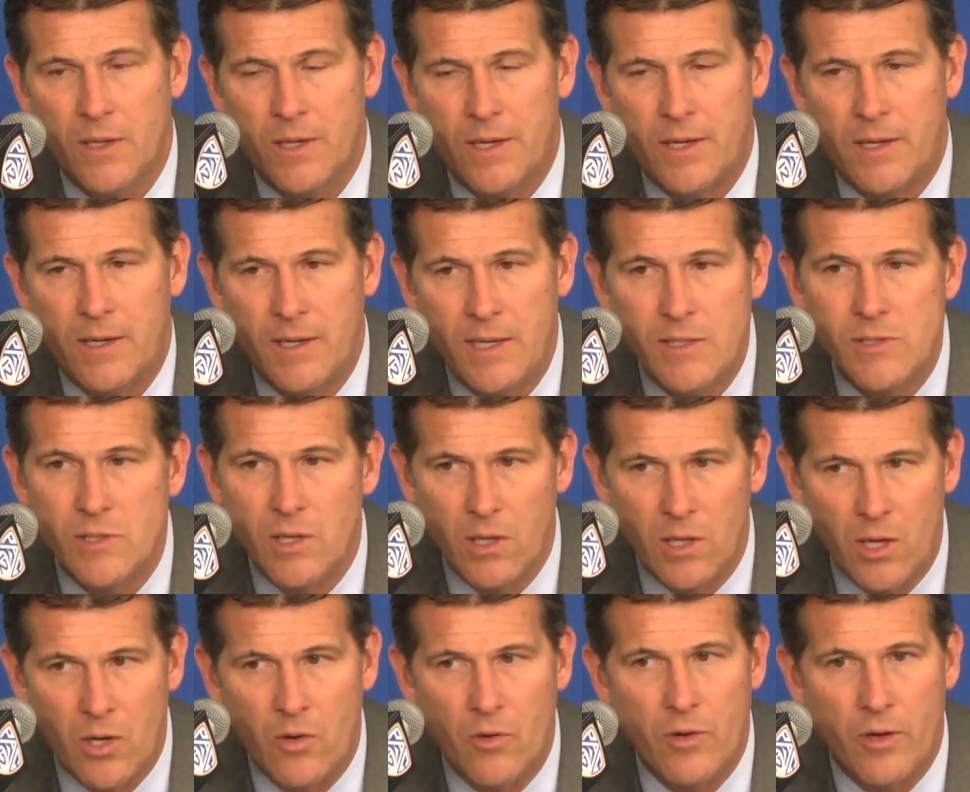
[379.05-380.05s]
Uh, he's a
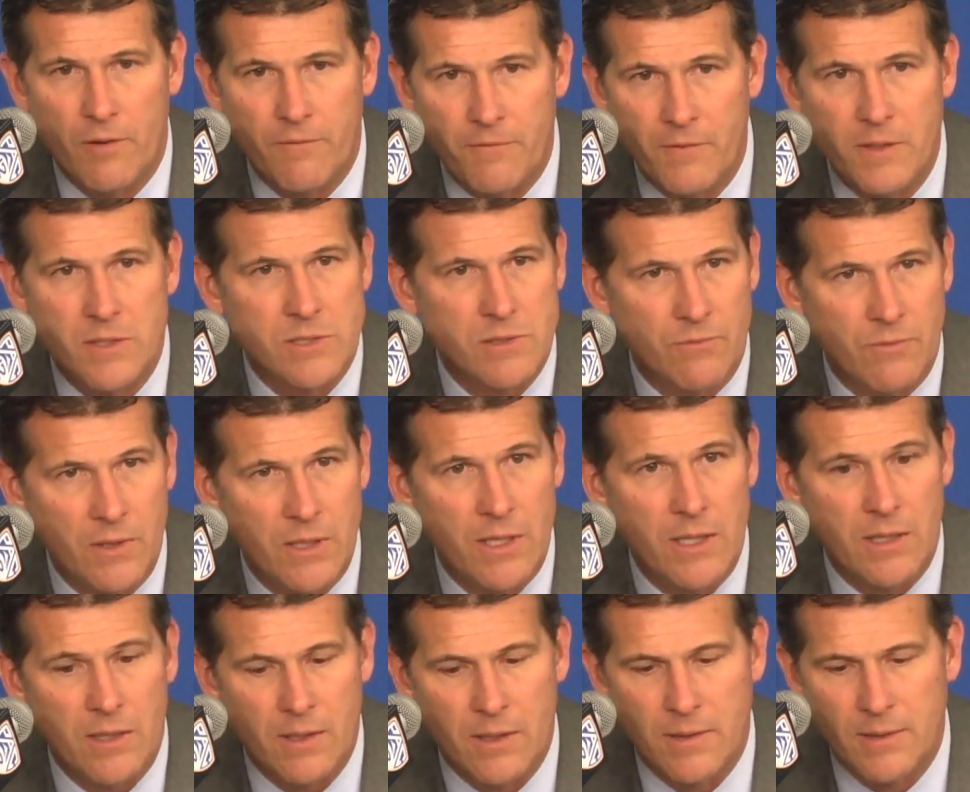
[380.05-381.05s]
load
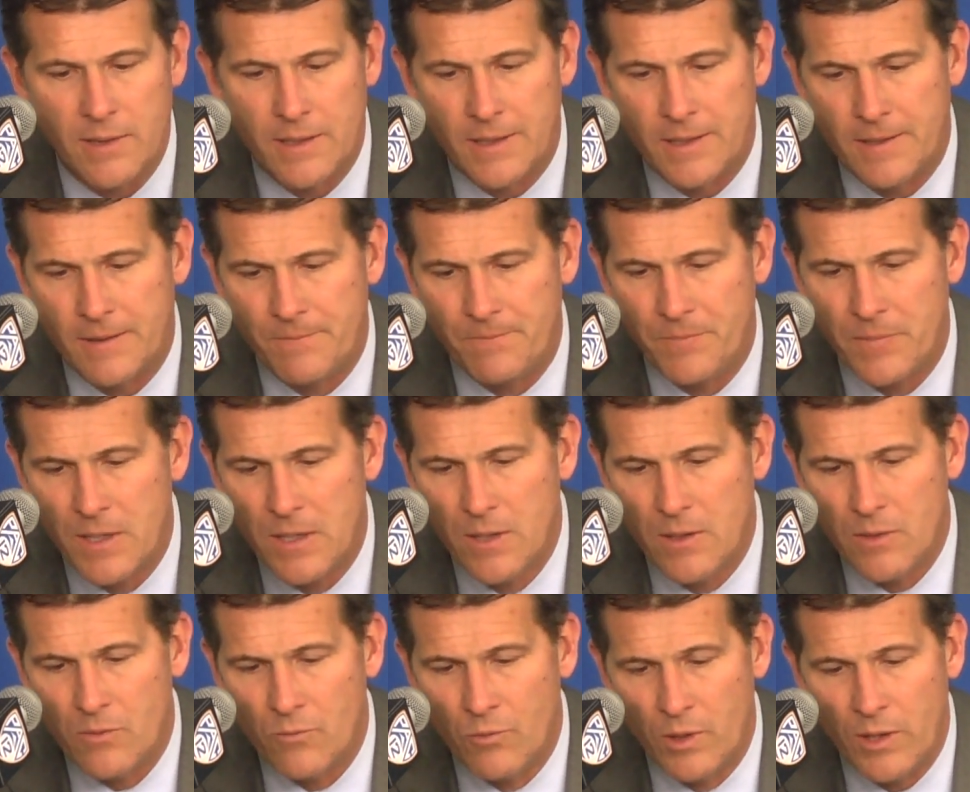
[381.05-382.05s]
offensively, and um,
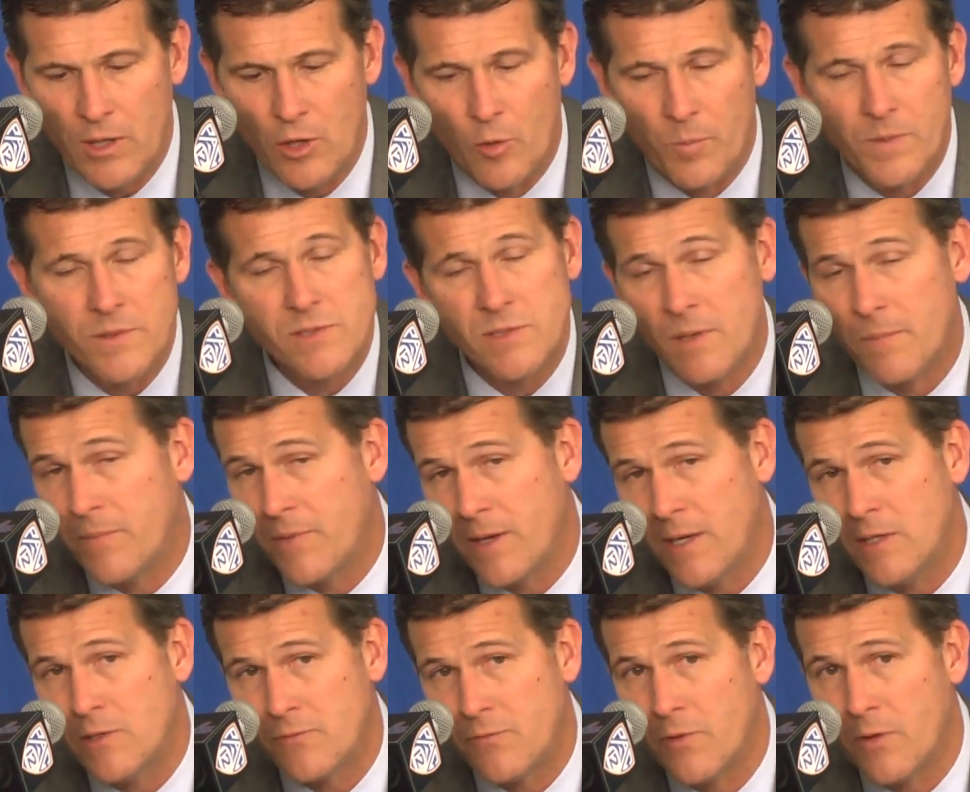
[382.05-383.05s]
really opens up
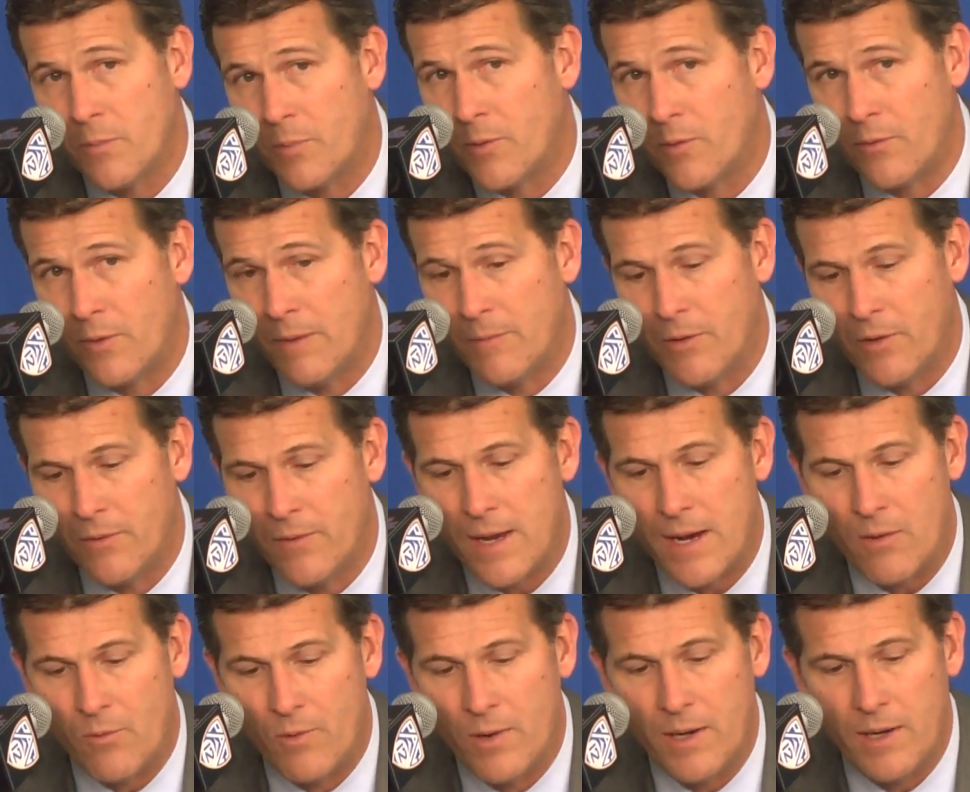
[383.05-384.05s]
things for the perimeter
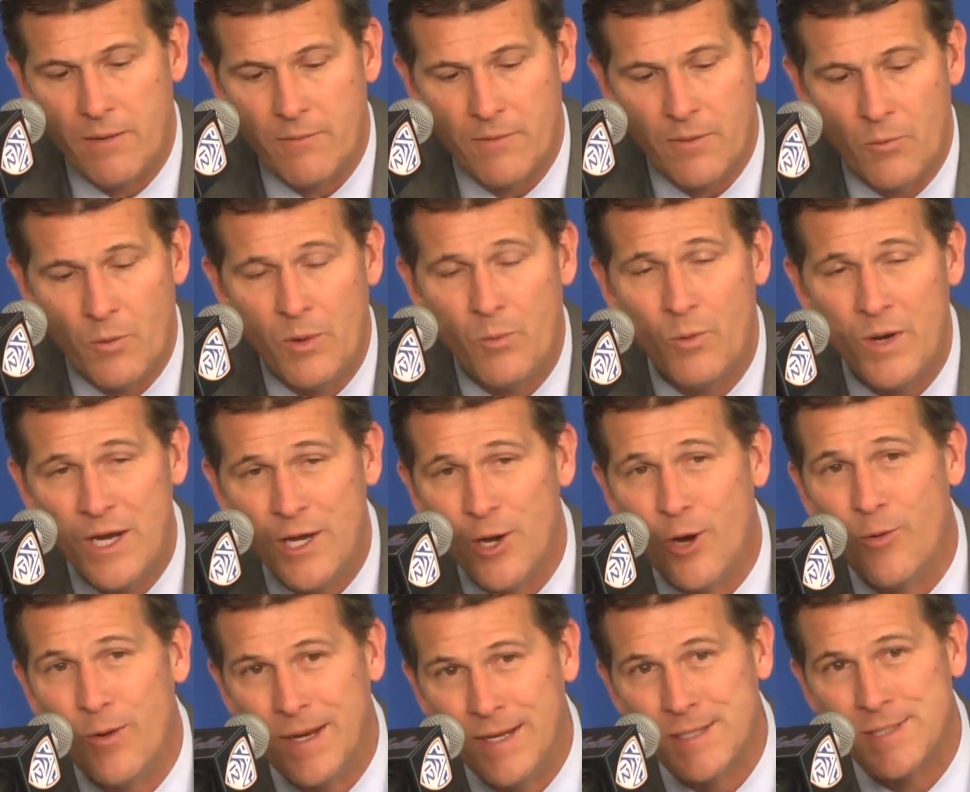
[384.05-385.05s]
that way when we
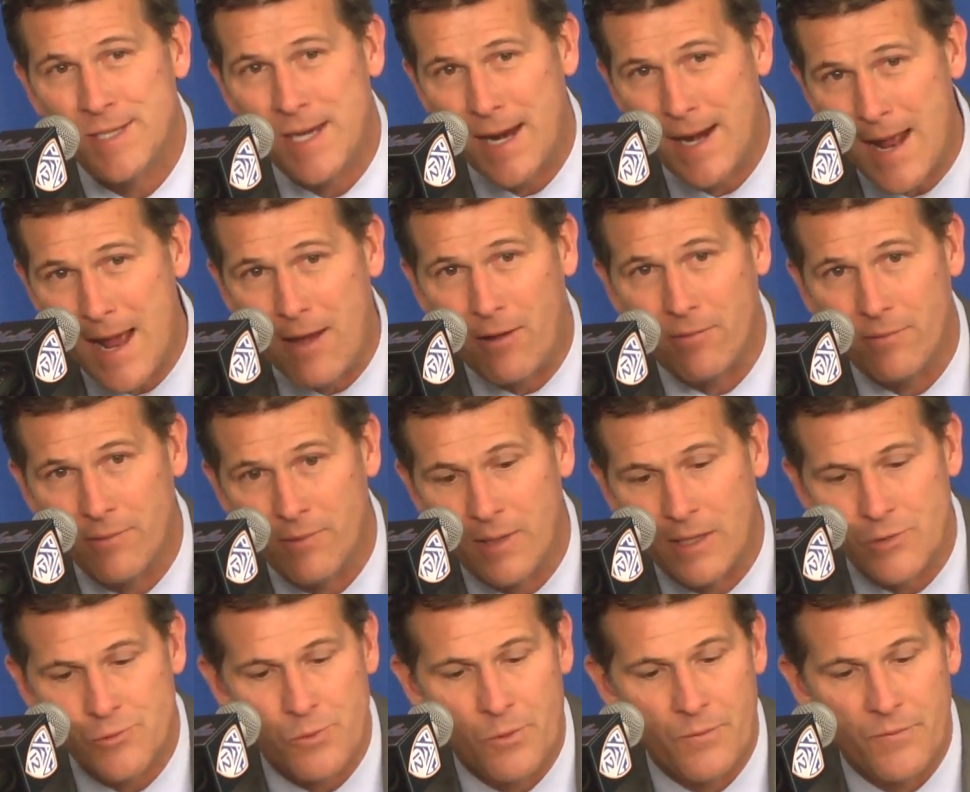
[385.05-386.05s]
go inside out. And
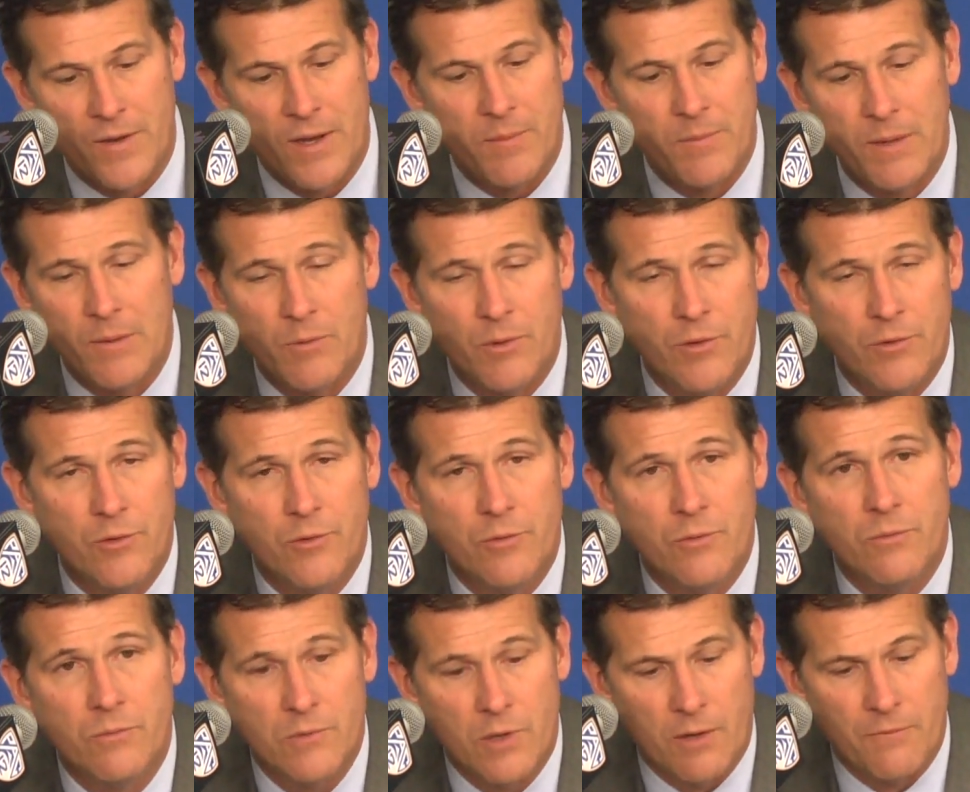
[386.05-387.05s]
that's what we've got to be able to
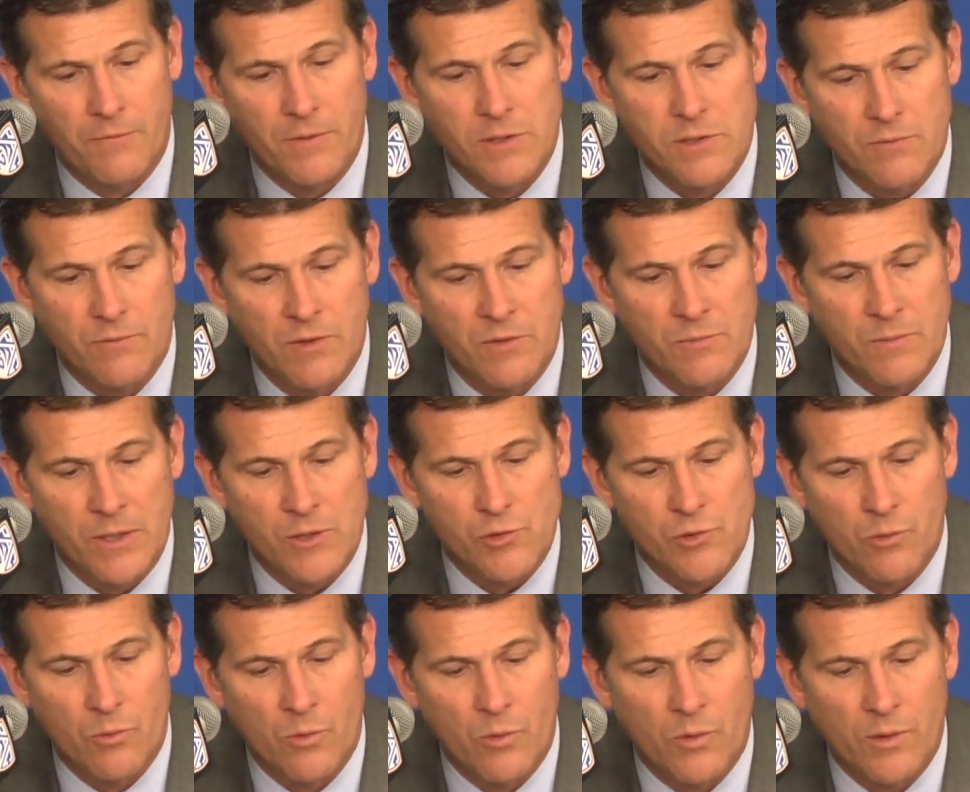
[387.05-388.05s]
do offensively is make
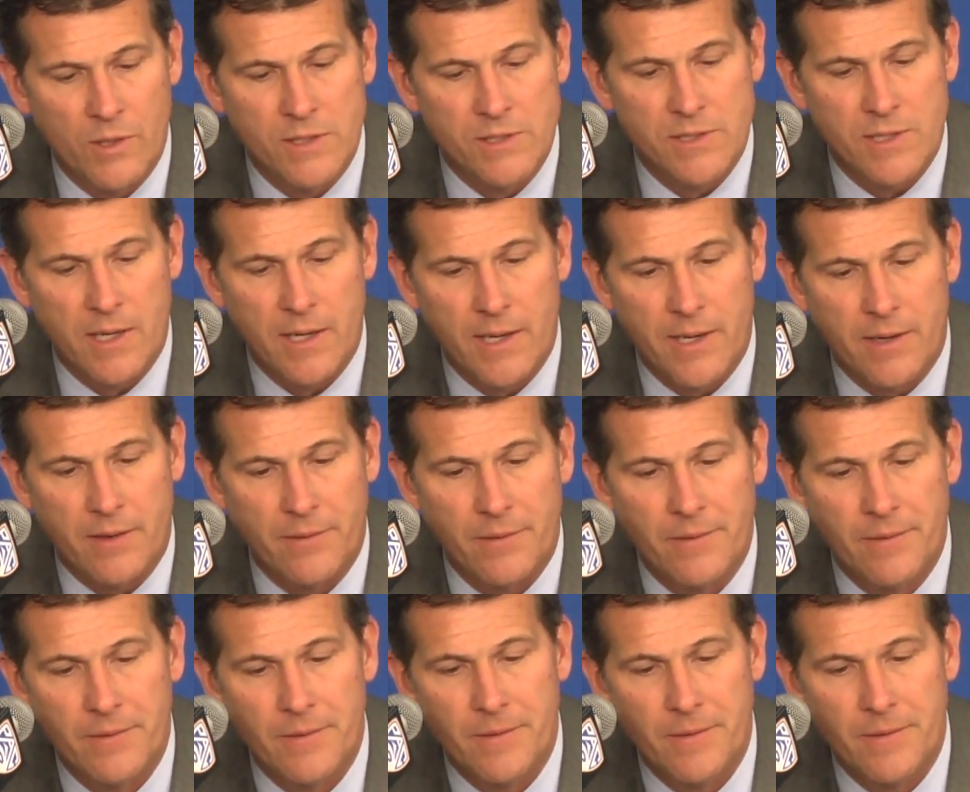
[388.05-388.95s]
sure we're going inside out.